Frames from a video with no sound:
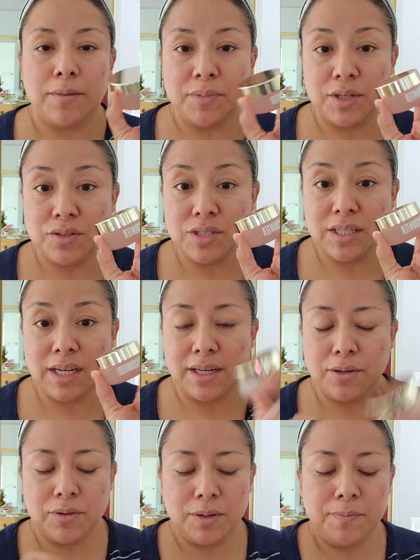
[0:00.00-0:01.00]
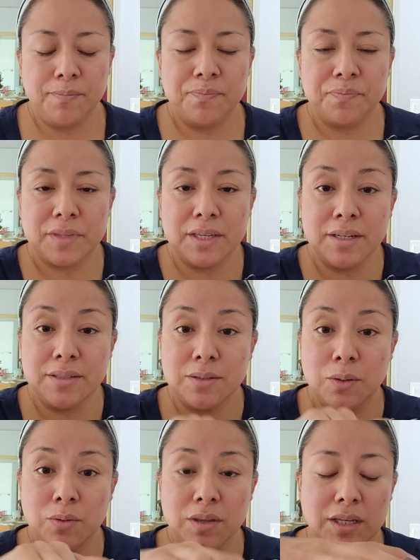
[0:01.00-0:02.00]
Here's the eye cream. It is
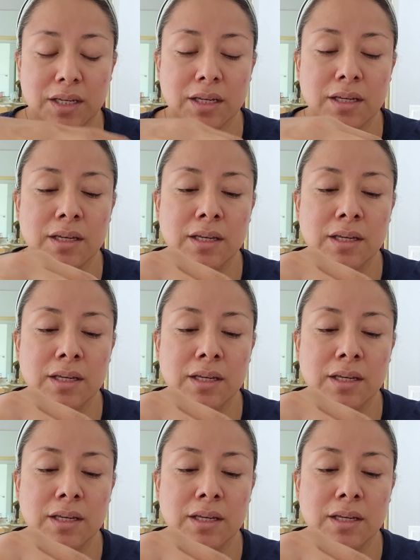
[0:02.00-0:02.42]
so thick.